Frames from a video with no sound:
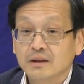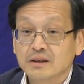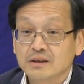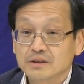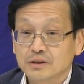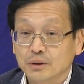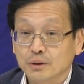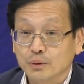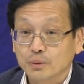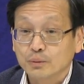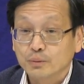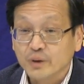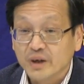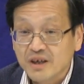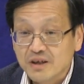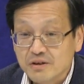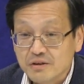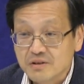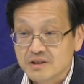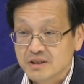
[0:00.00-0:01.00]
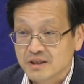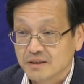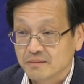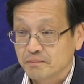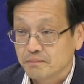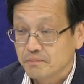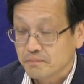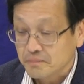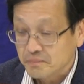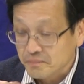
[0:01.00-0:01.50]
So we used
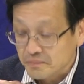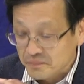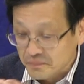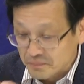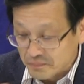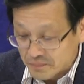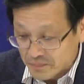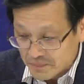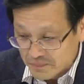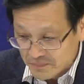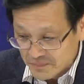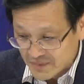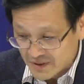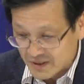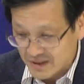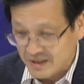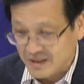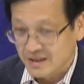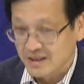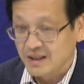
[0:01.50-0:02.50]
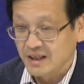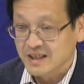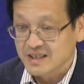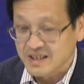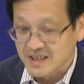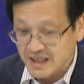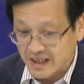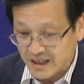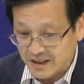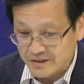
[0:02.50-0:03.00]

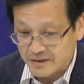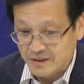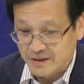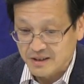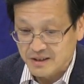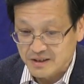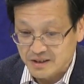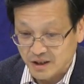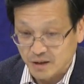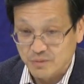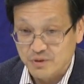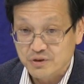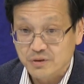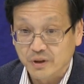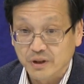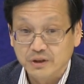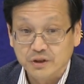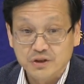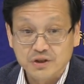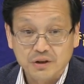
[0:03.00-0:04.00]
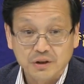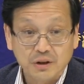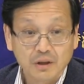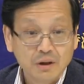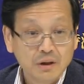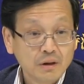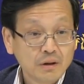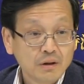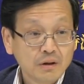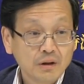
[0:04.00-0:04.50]
exactly the same strategy
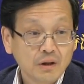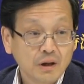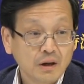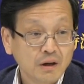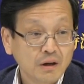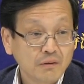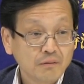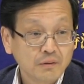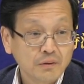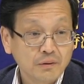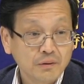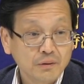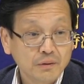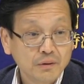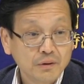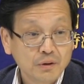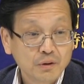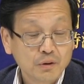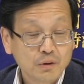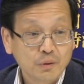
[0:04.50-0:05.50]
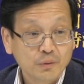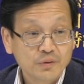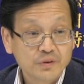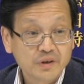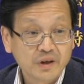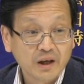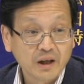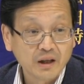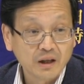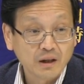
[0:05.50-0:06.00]
for
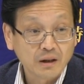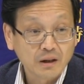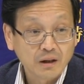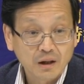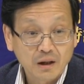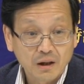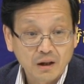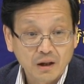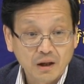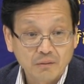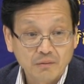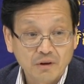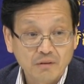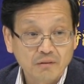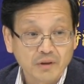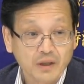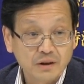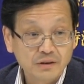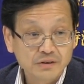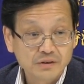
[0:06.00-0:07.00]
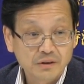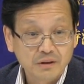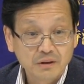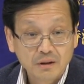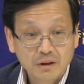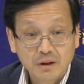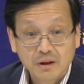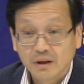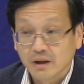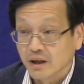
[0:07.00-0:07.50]
containing Ebola virus
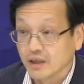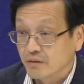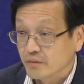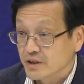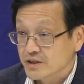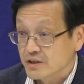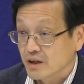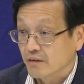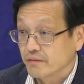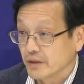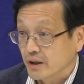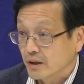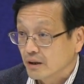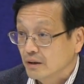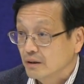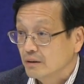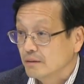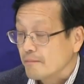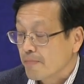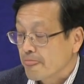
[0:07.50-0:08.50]
in West Africa.